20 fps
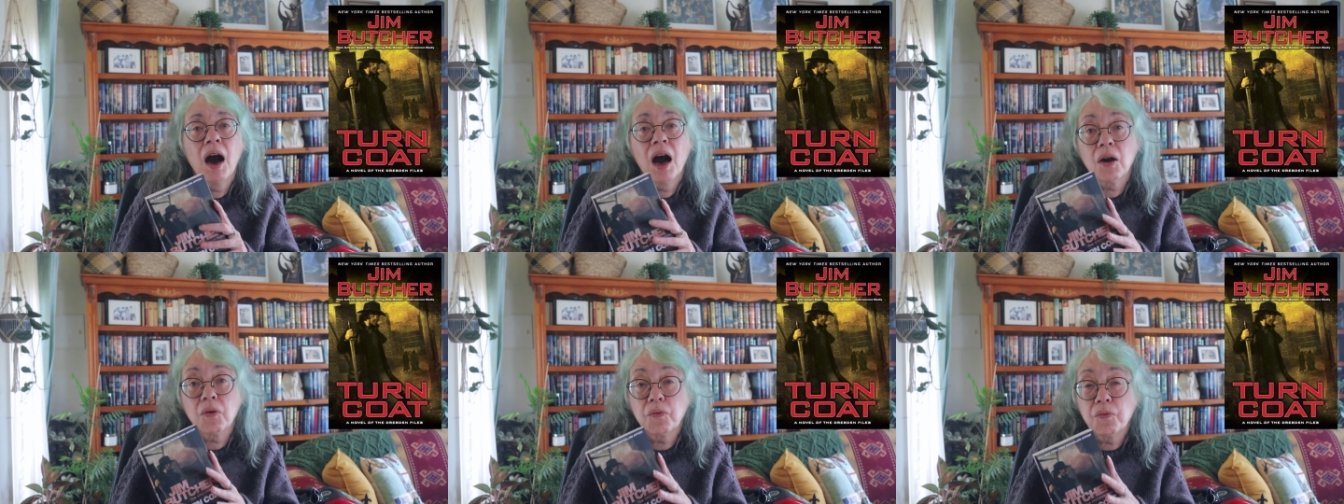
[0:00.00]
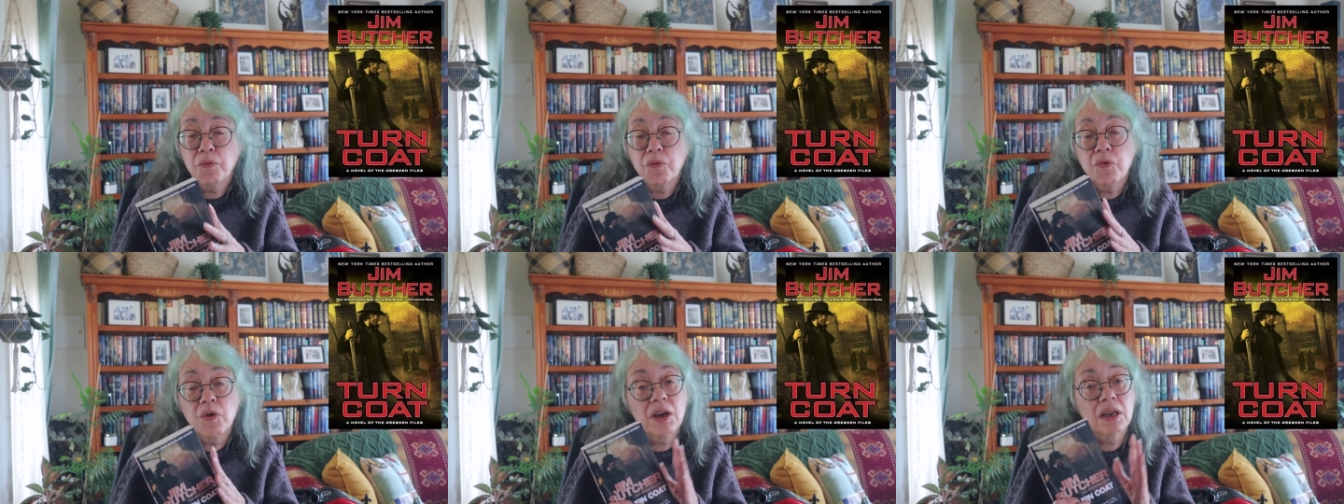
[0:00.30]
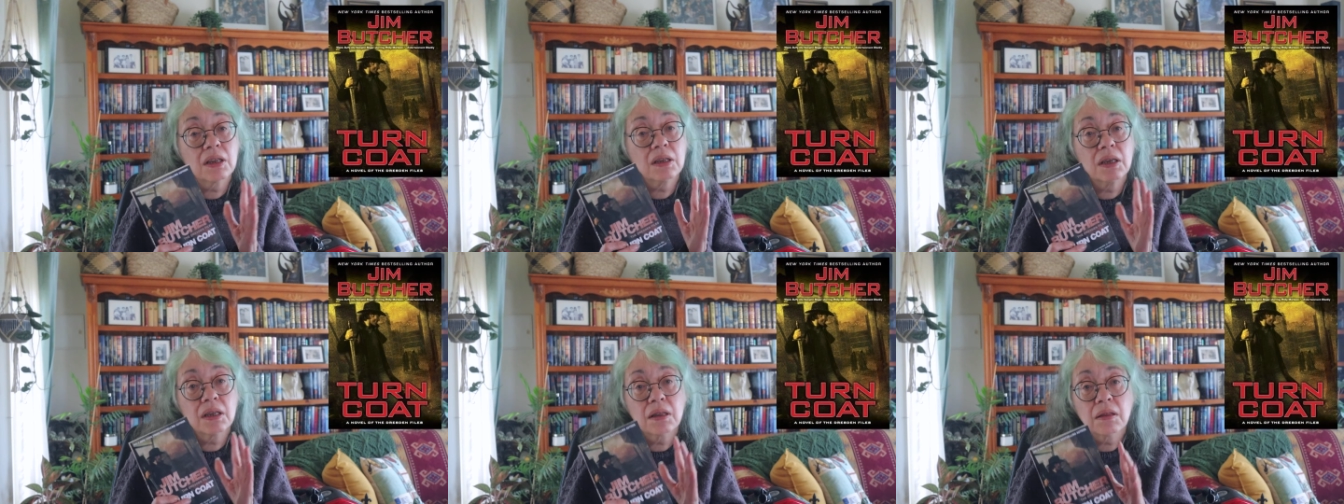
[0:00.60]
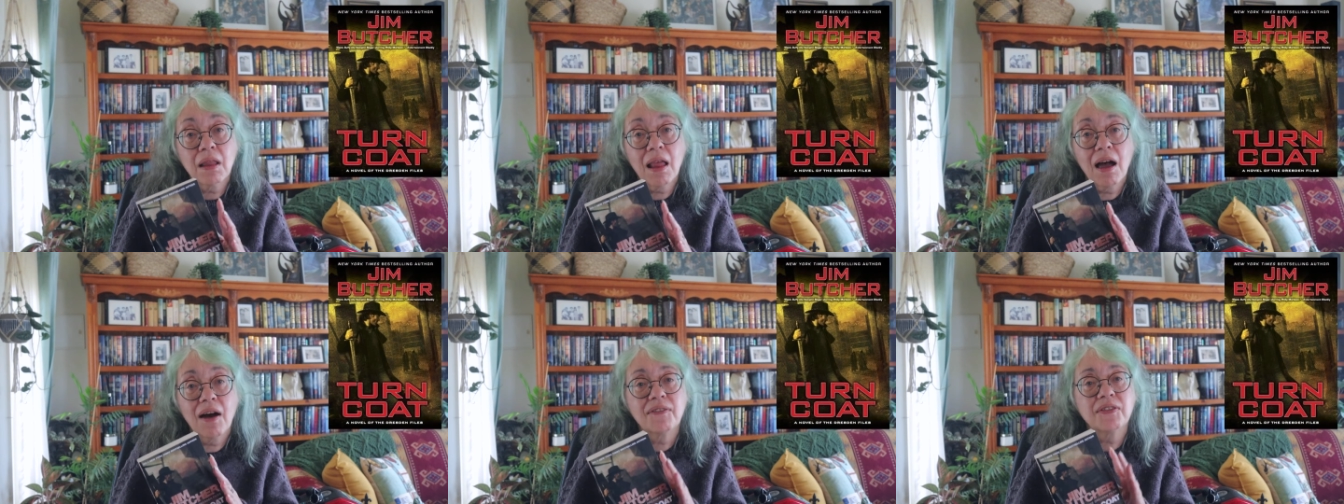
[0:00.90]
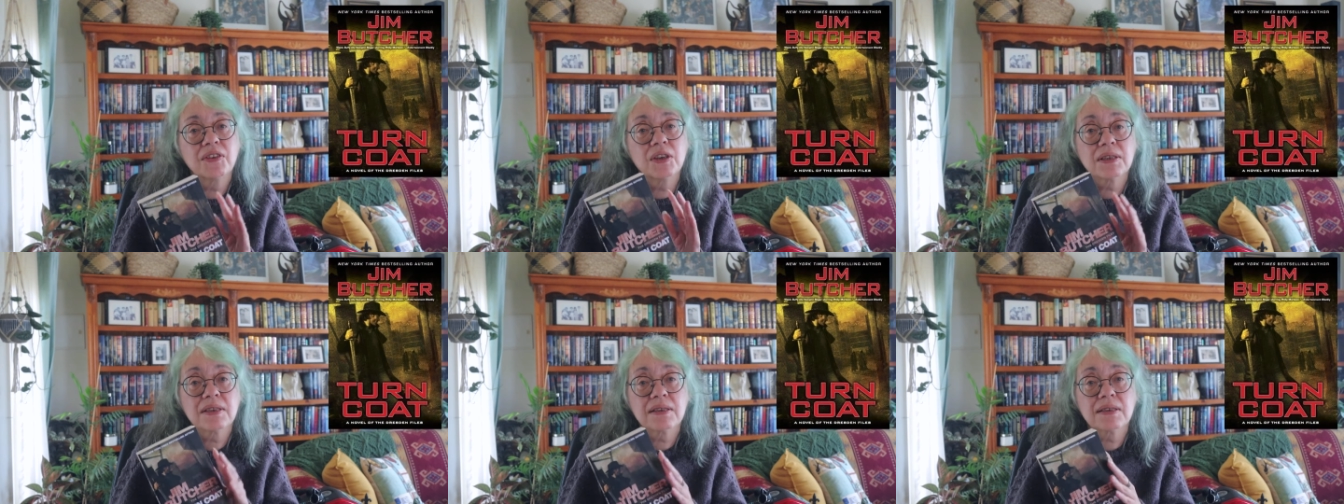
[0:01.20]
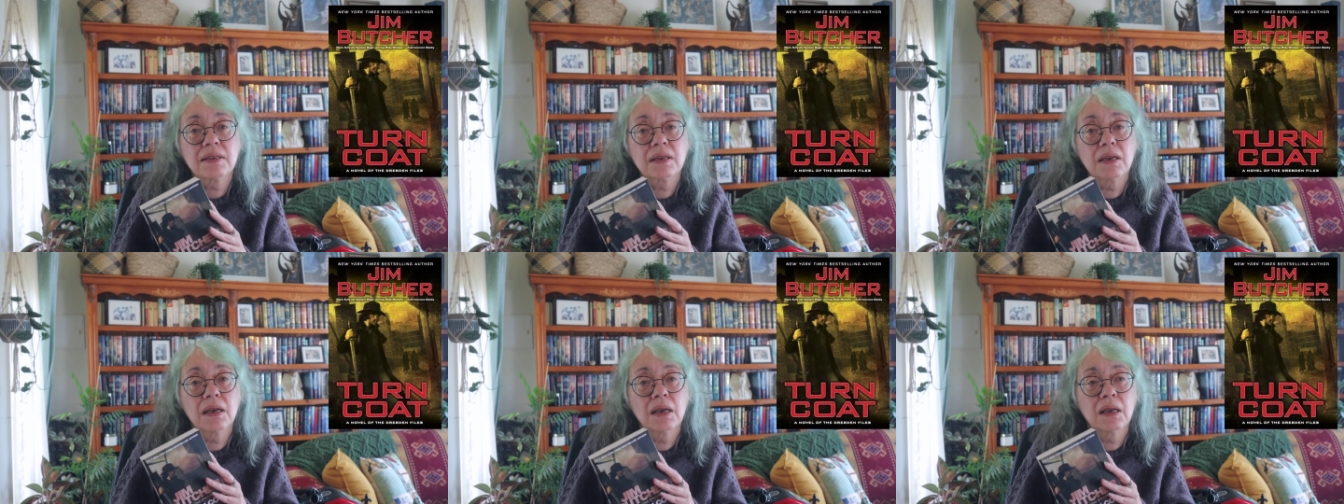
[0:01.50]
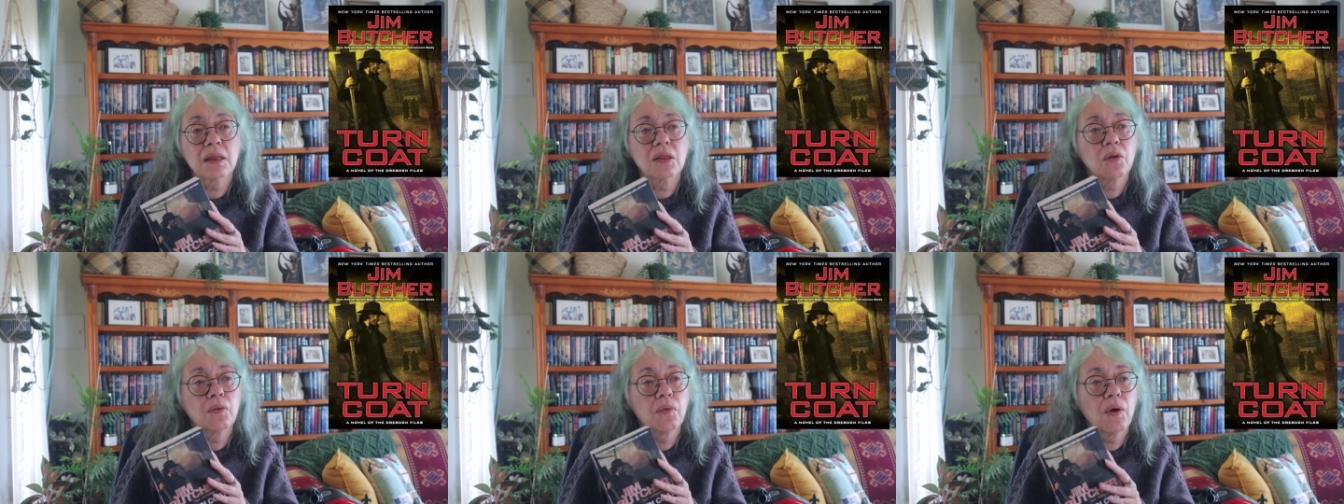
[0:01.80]
I really loved
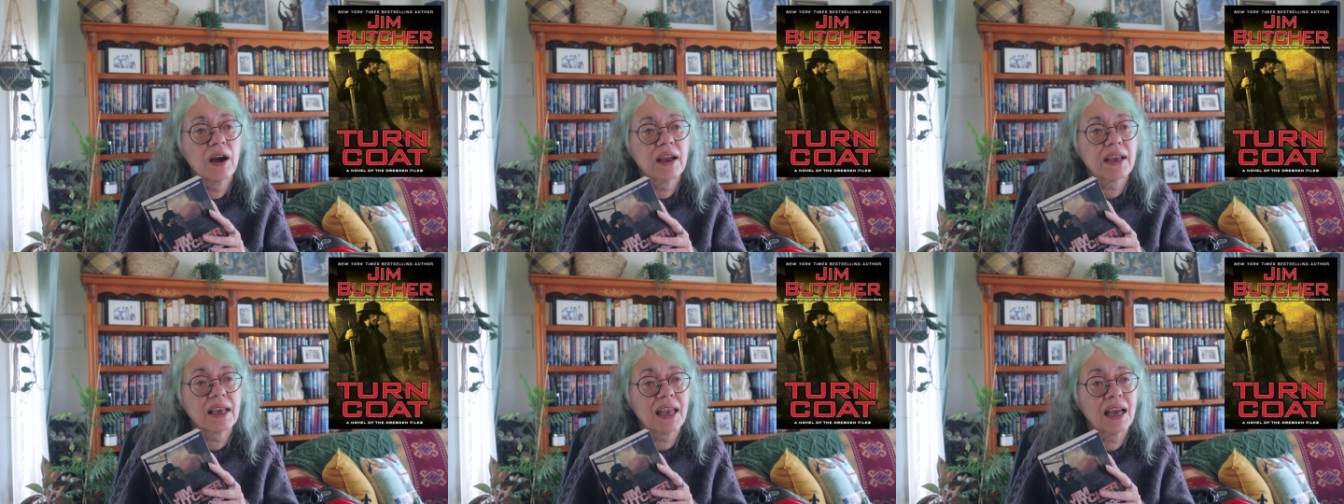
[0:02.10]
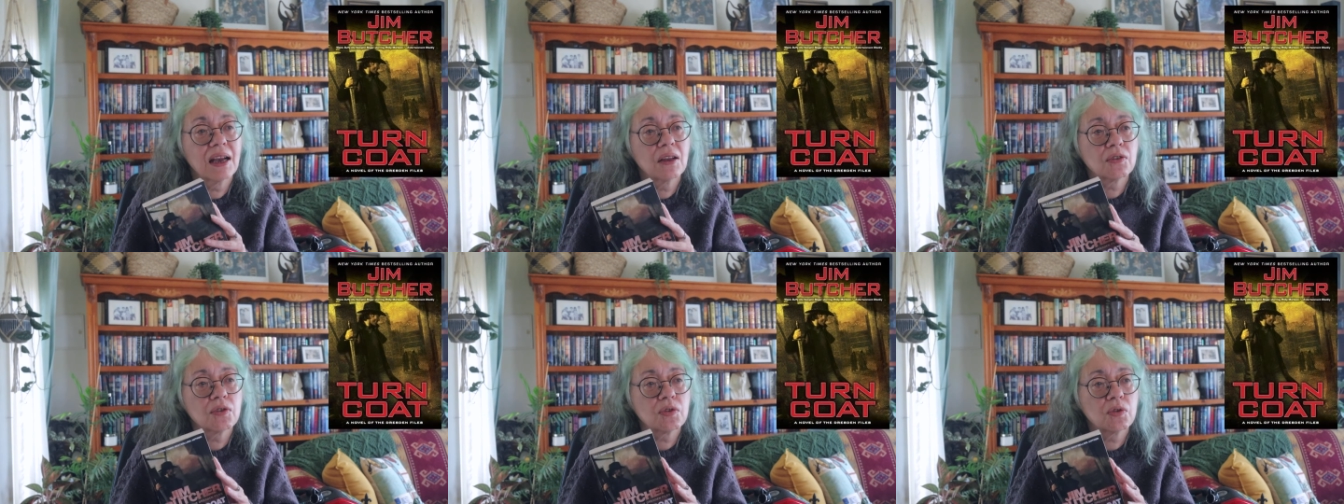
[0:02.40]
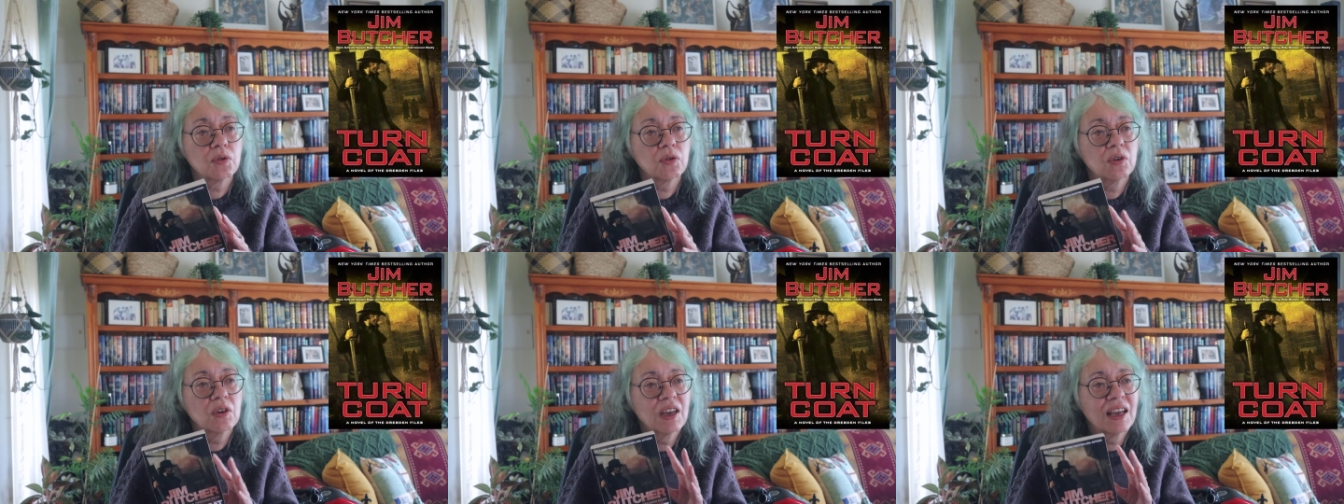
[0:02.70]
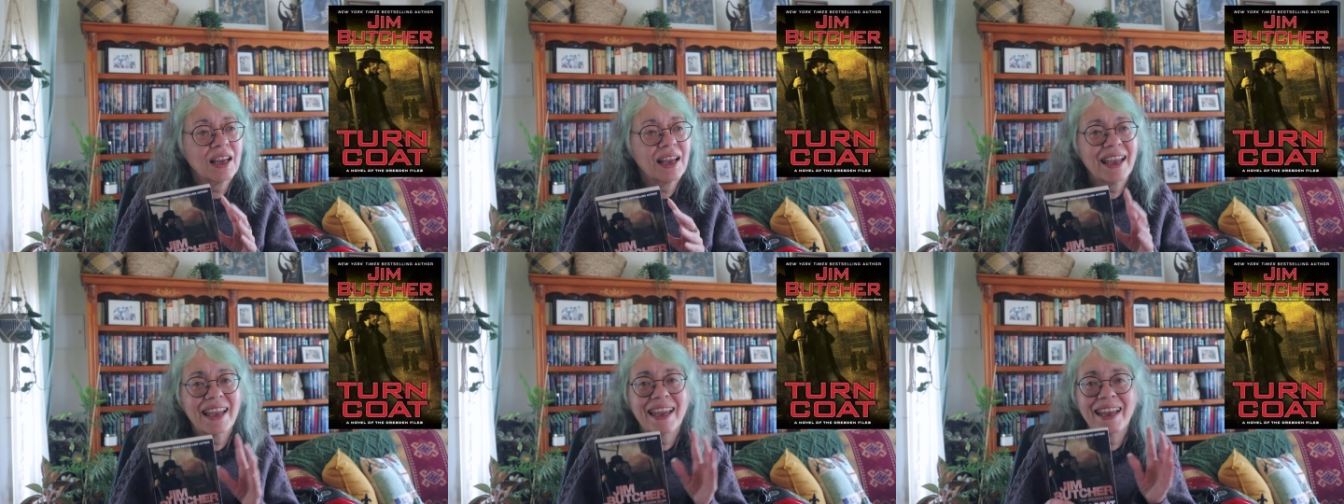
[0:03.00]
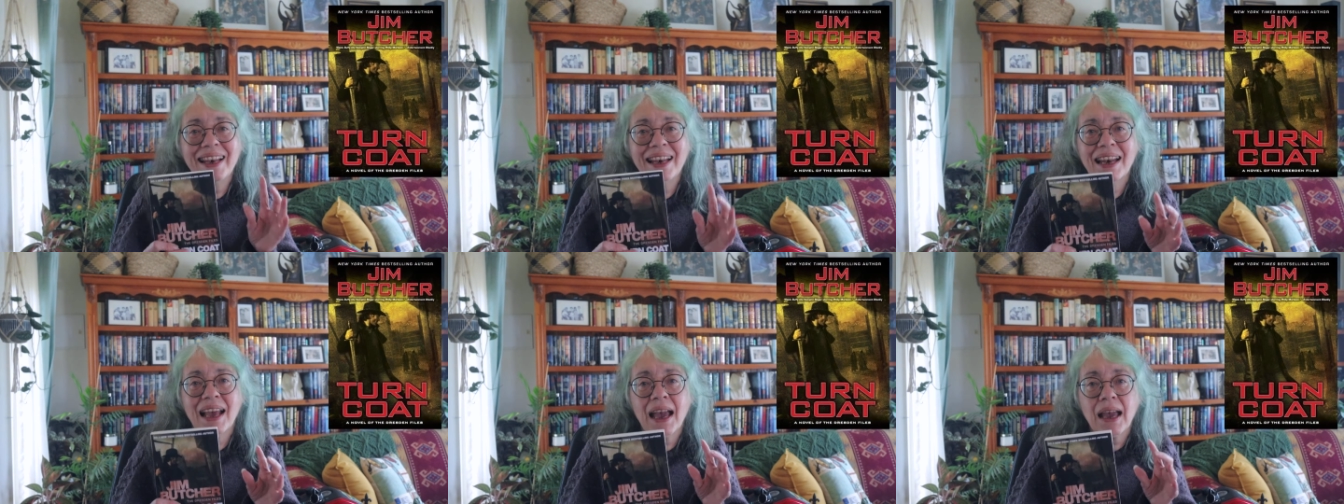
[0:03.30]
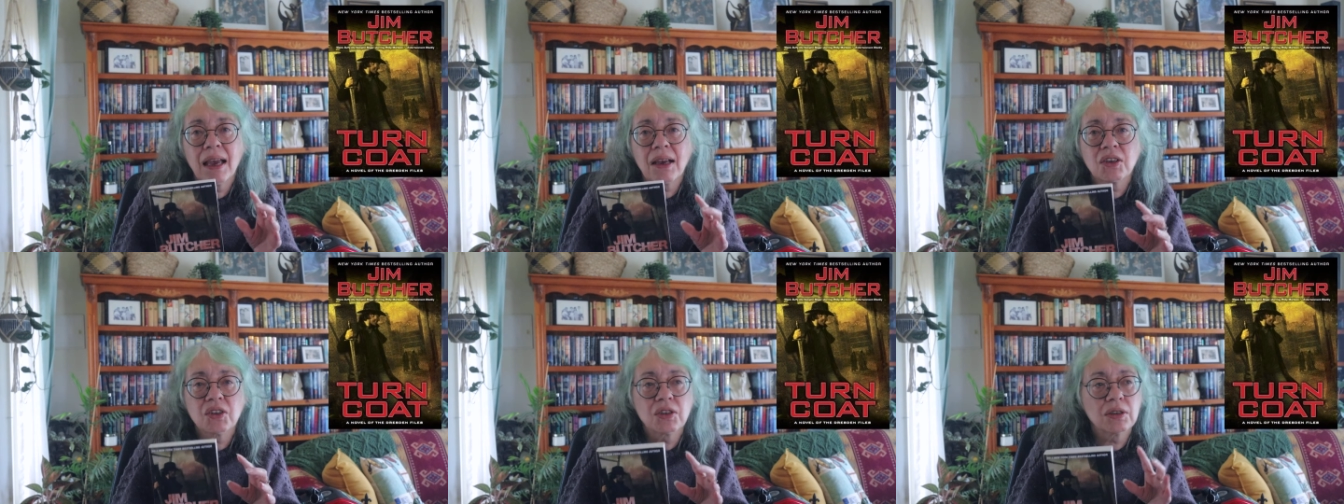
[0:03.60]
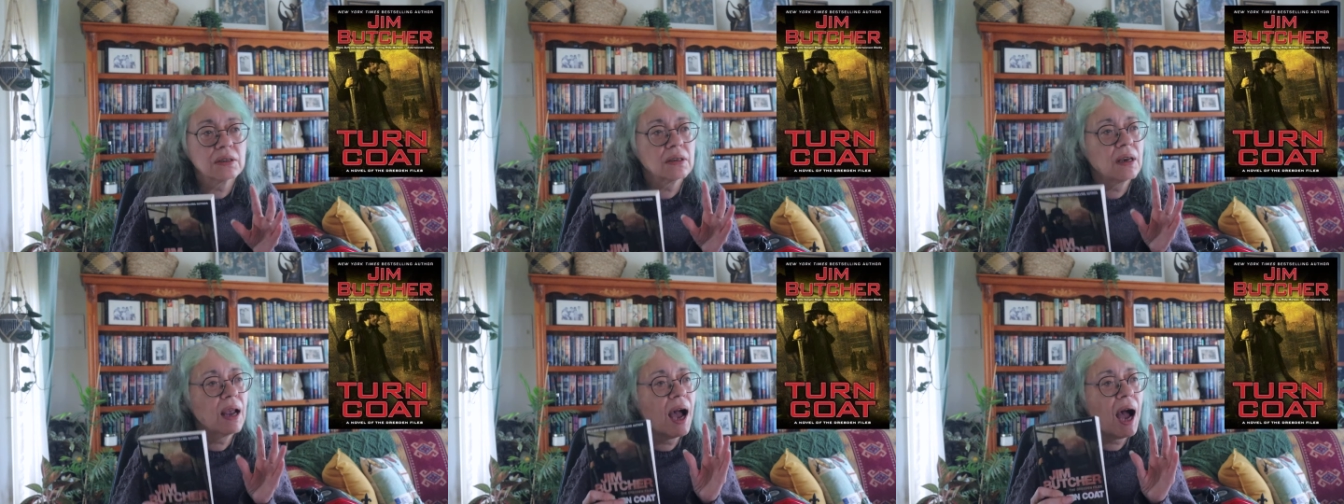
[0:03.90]
seeing the White Council in
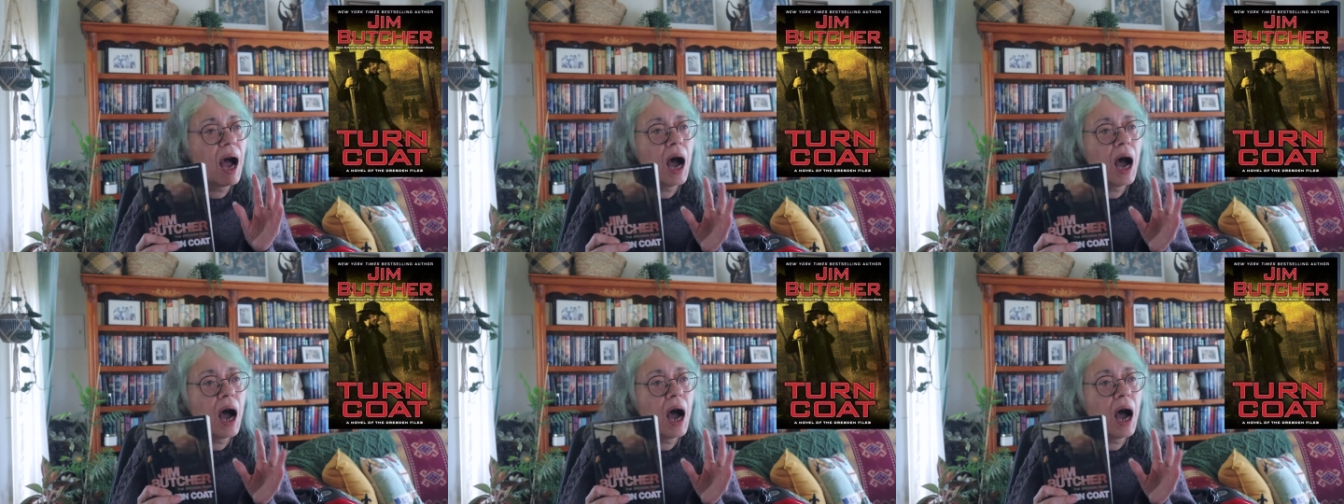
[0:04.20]
action,